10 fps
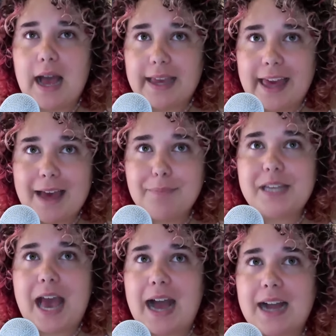
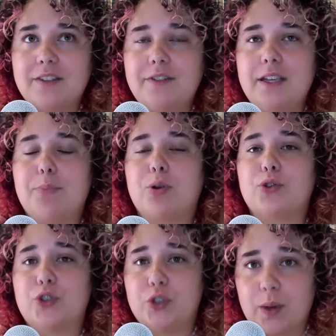kept actively
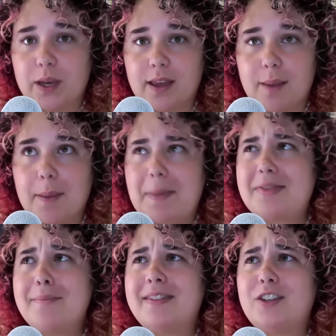pursuing them. I met
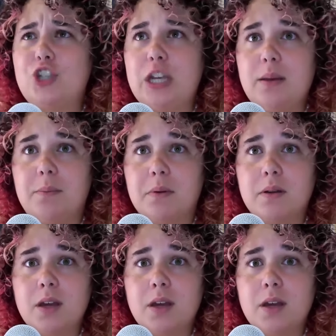them at the gym.